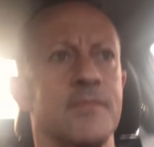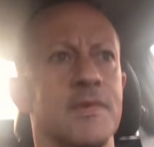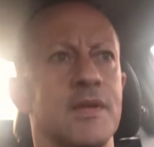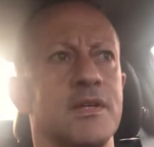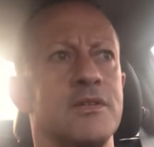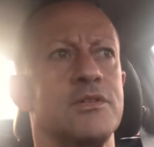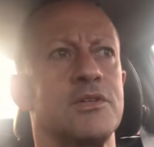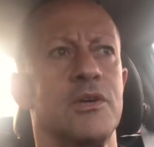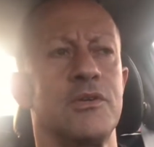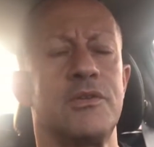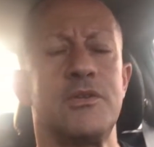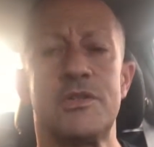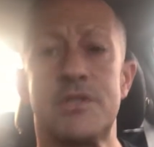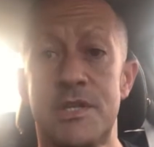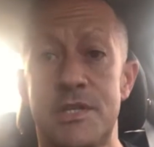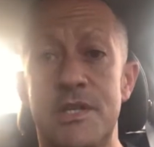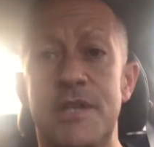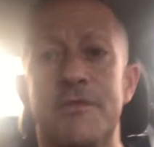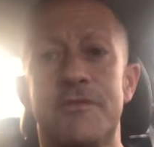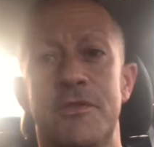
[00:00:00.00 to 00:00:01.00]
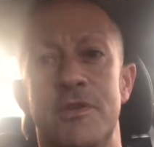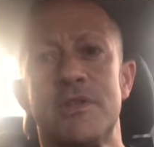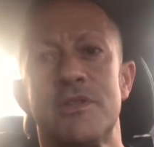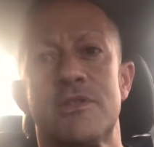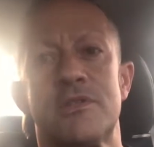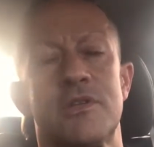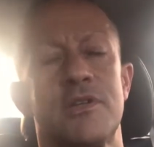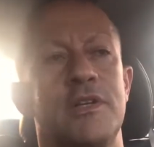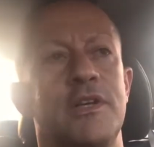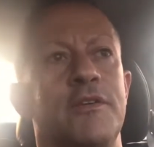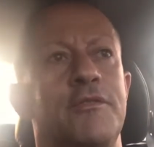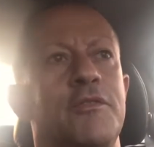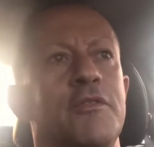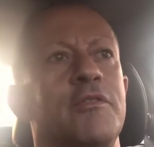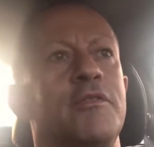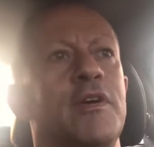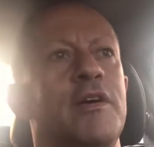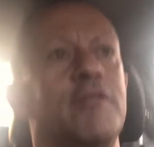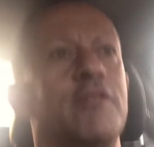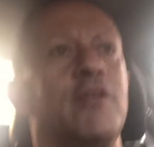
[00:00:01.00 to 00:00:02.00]
So there's a difference. And if
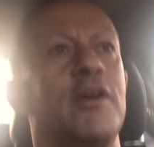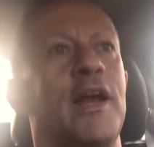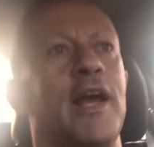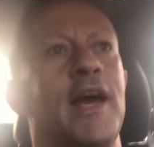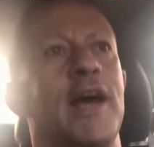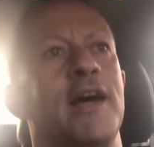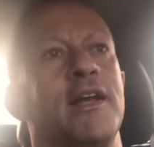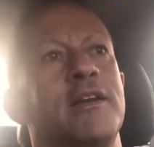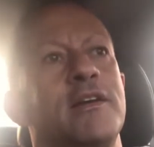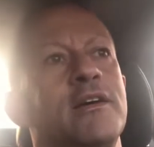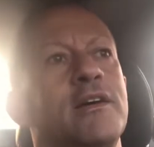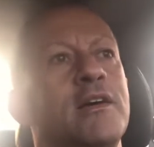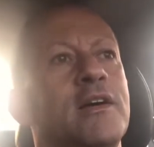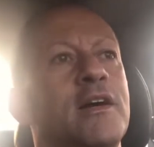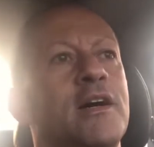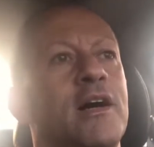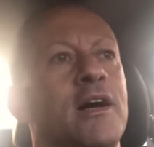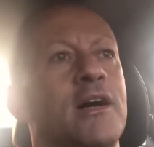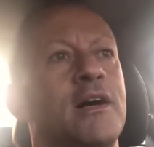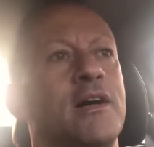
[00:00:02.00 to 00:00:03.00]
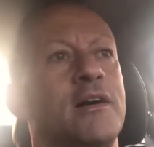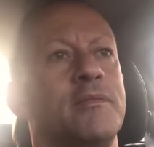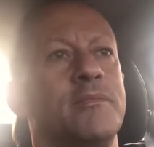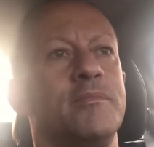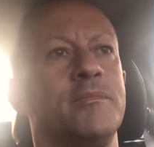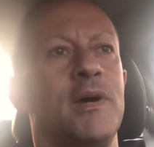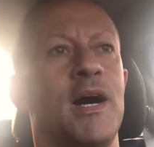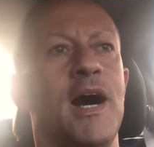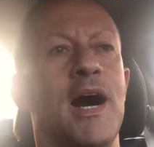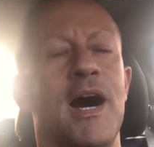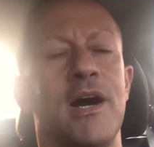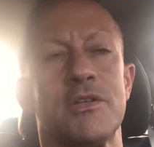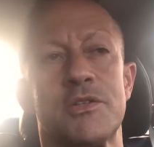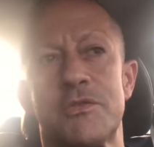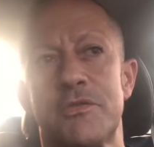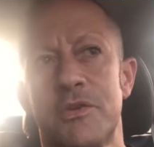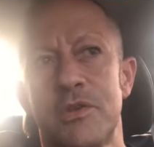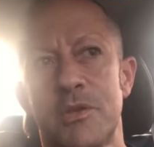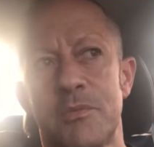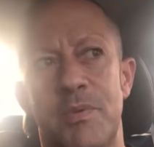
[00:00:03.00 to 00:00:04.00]
you've ever had a house
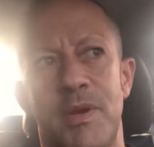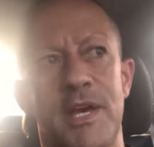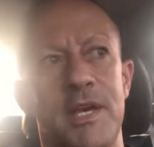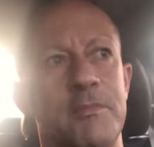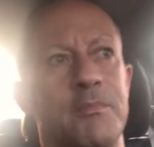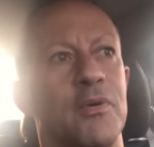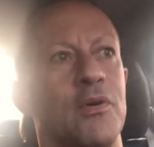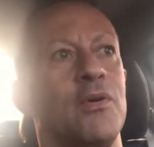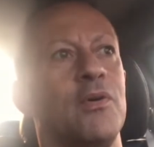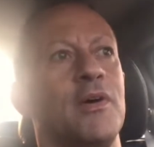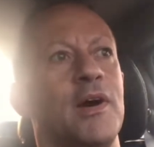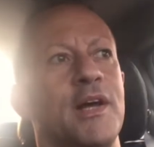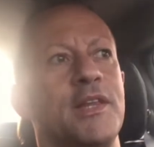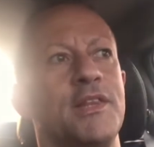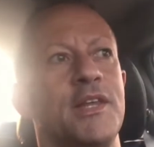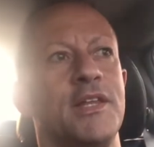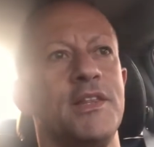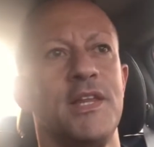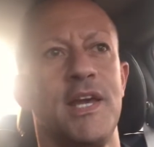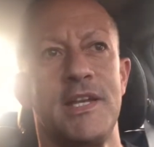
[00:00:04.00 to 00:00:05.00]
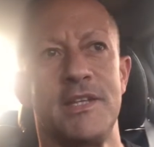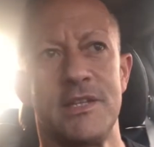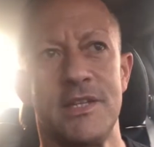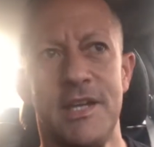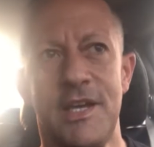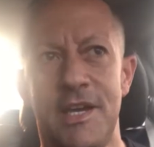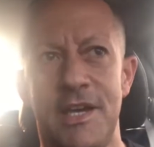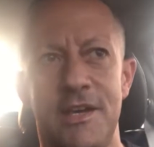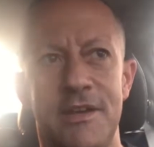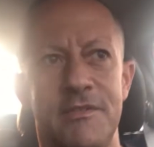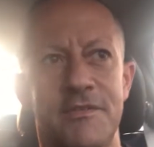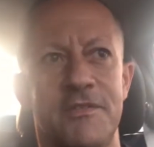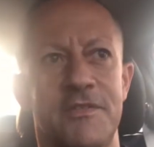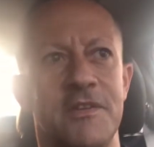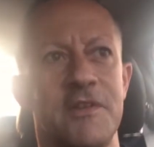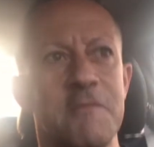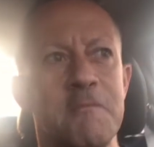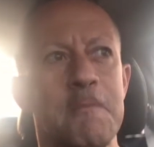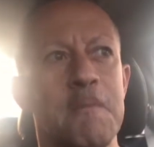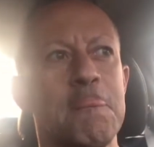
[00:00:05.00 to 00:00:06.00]
full of people and then they leave
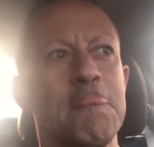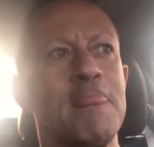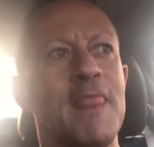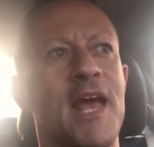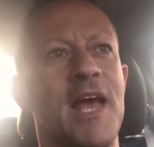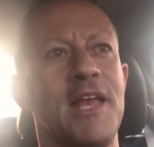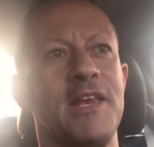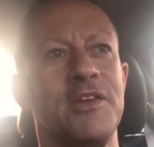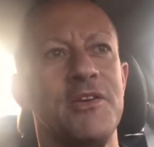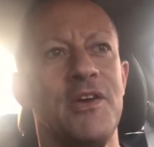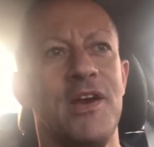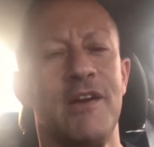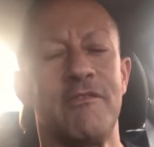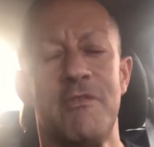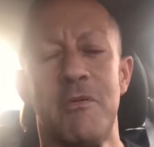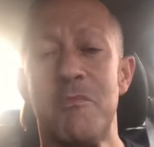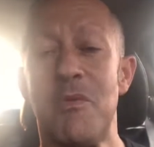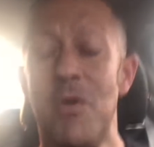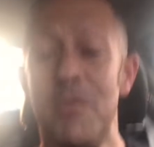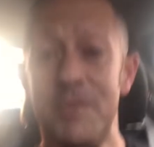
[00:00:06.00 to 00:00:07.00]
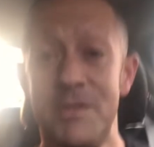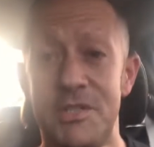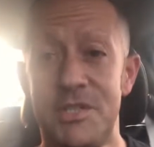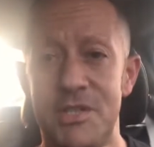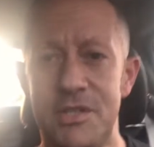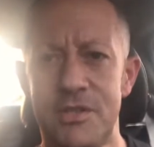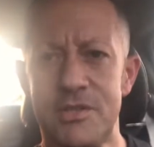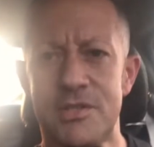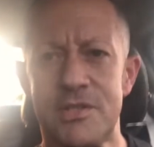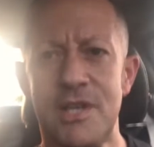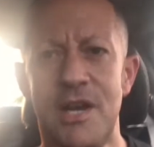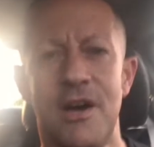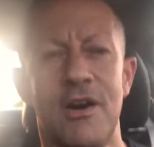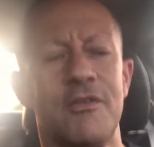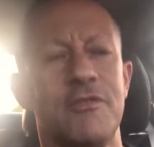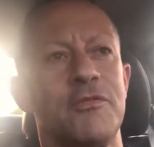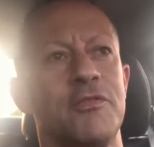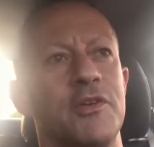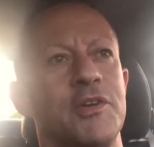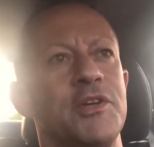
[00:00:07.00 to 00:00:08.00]
and you have a moment to
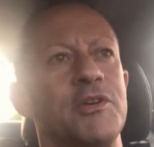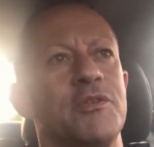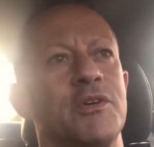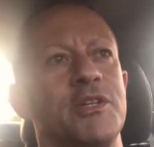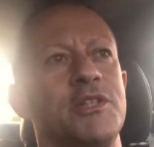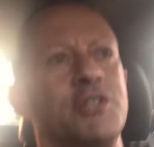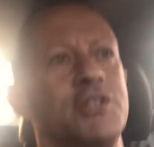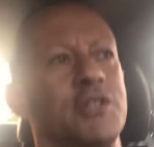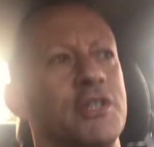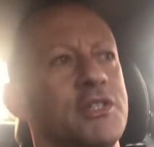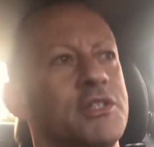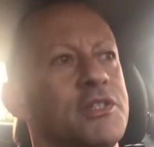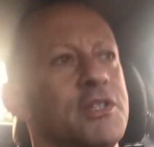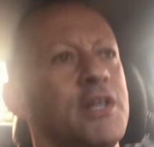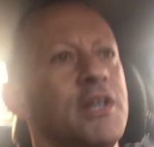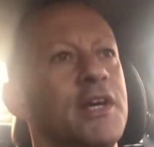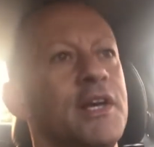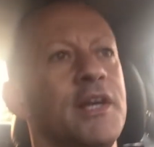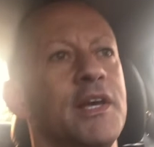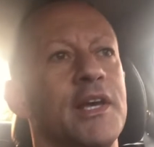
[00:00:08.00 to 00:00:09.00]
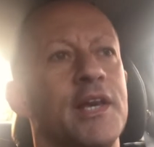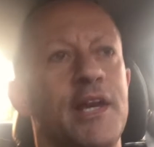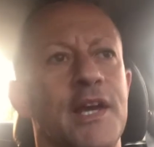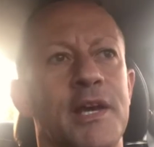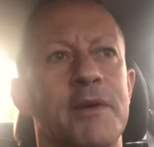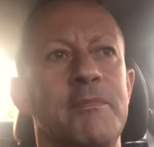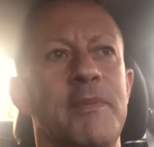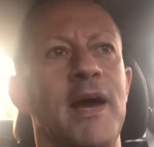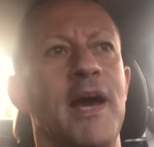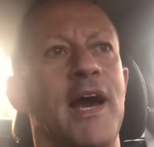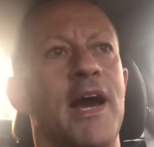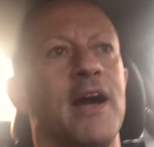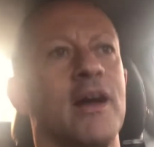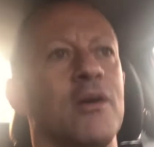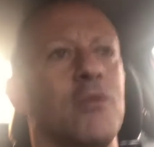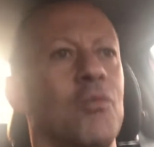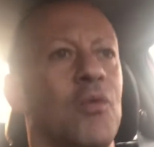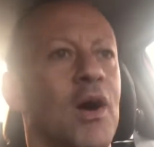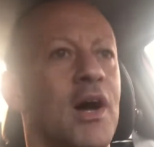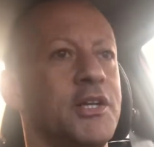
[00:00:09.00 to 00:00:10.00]
yourself where you can just kick back,
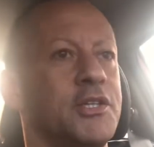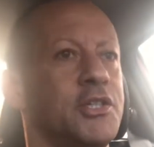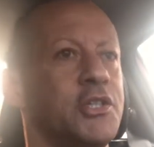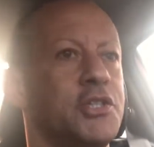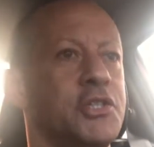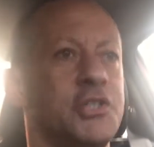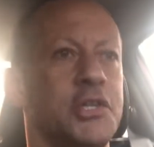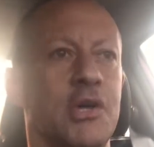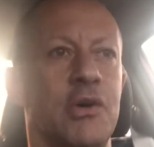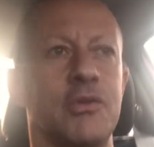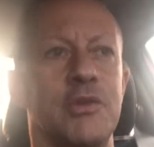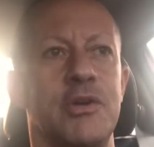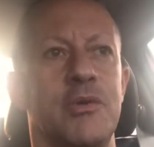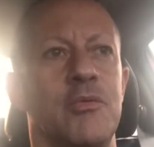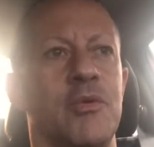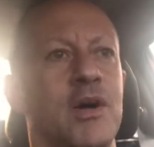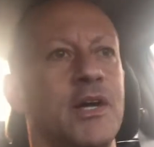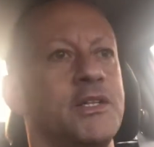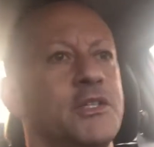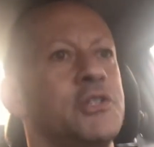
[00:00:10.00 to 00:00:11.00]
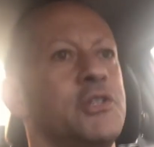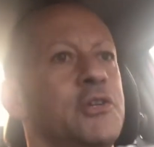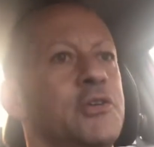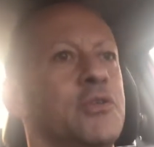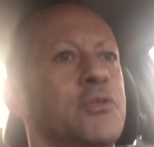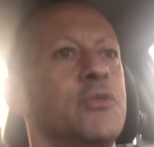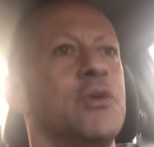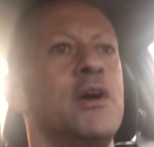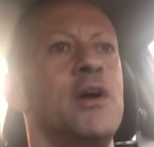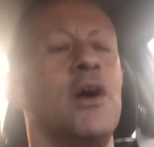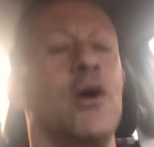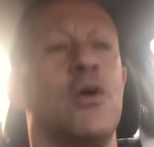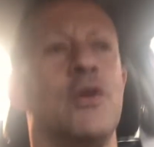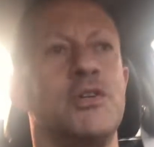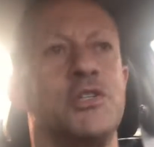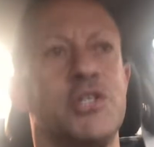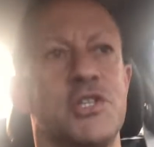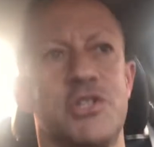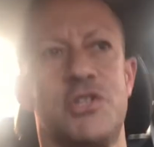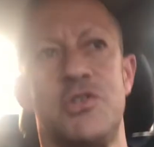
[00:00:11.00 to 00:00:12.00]
watch a show you want to, or
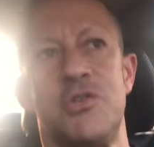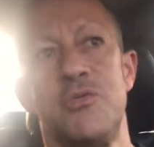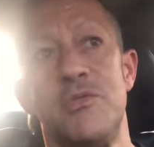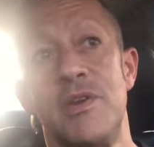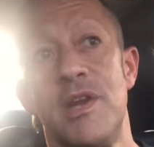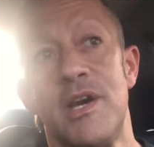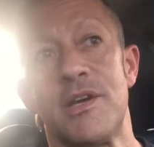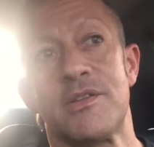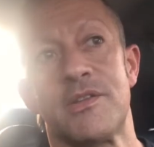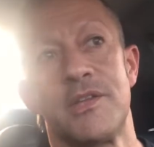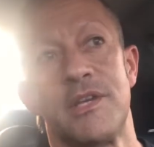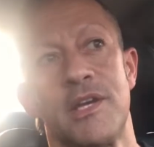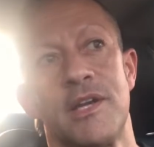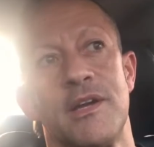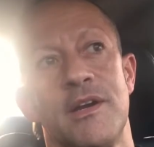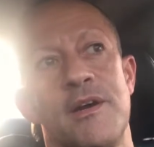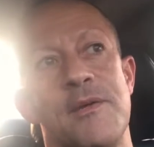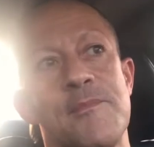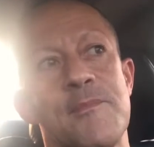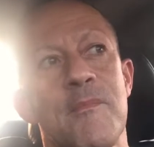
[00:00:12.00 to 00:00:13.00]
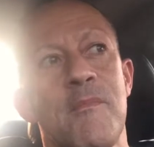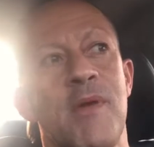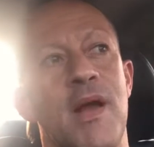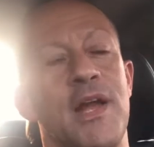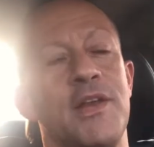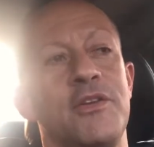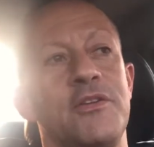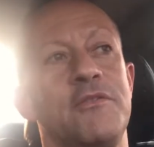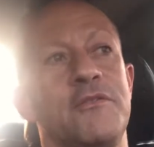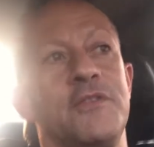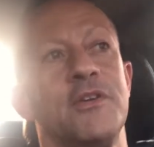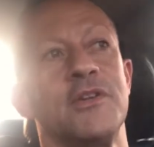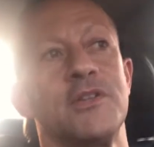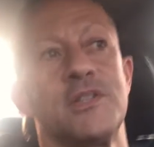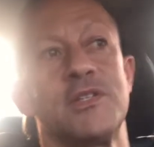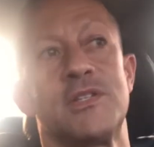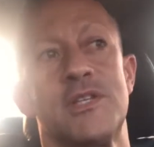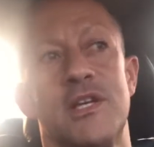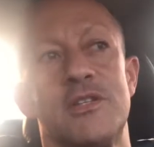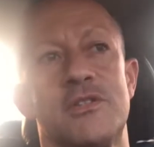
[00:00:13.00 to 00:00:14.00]
just do nothing and you feel the
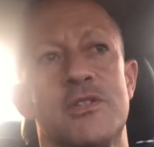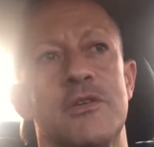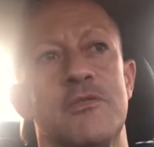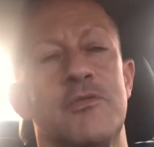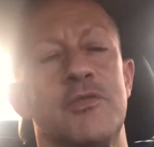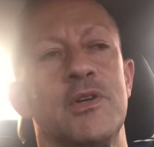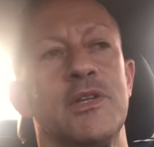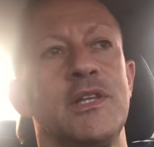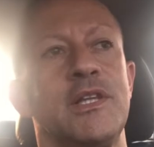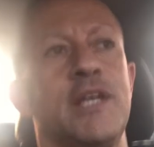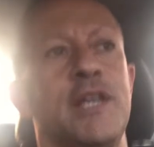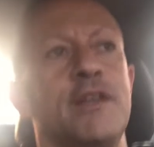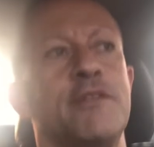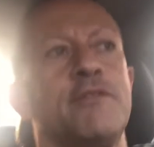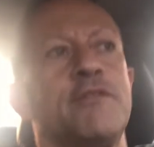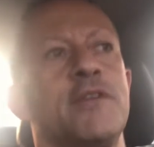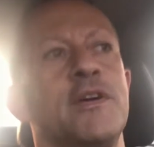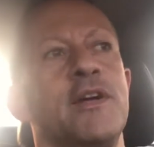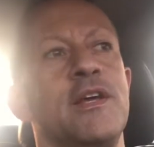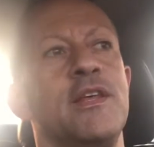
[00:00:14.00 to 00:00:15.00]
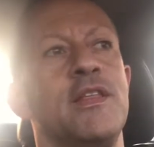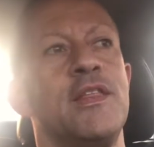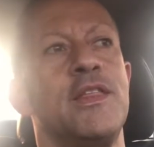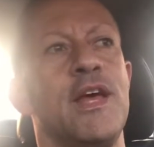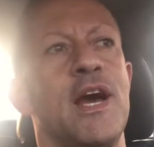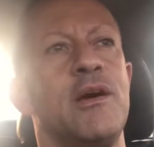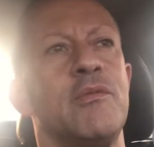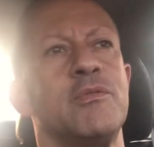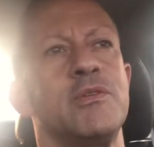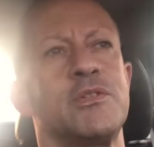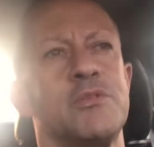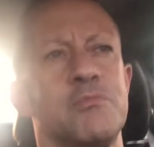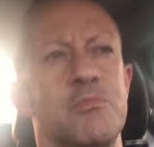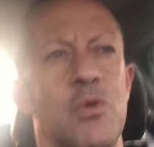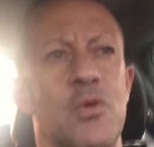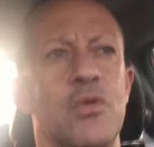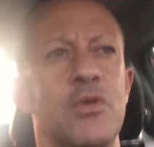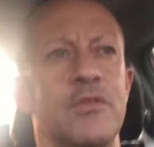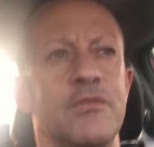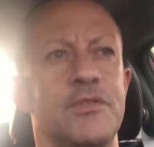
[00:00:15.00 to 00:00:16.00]
sense of relief, that was
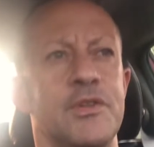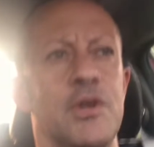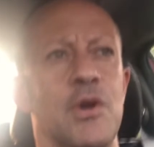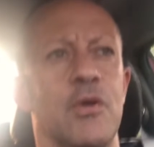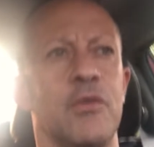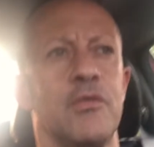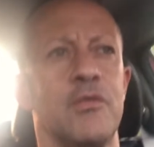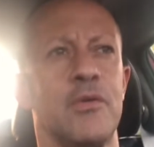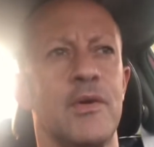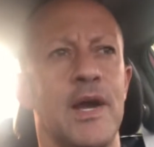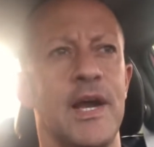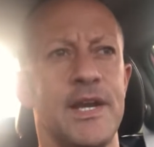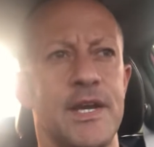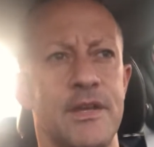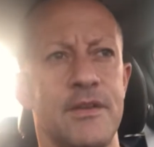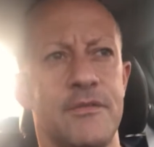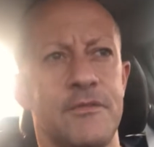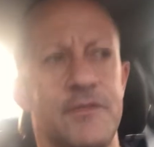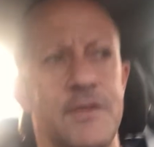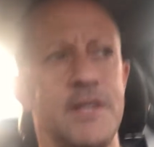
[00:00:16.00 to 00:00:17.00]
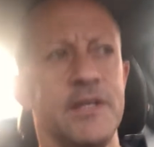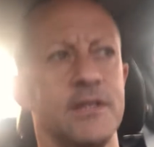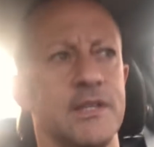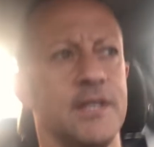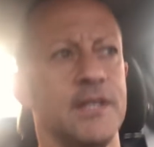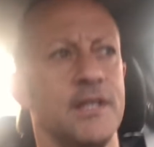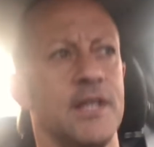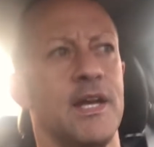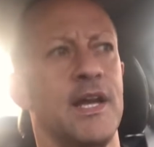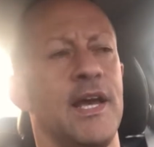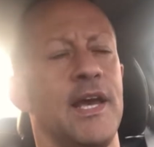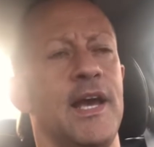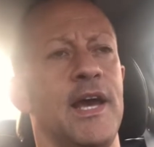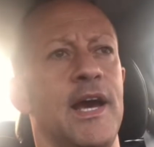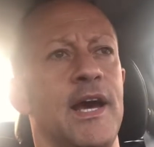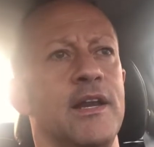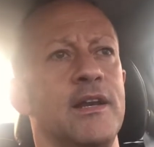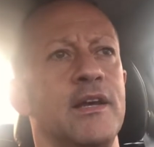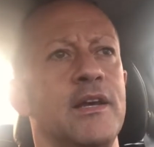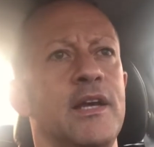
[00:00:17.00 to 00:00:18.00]
more of the overriding feeling that I
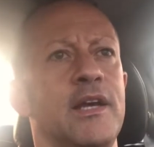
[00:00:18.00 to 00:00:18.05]
had.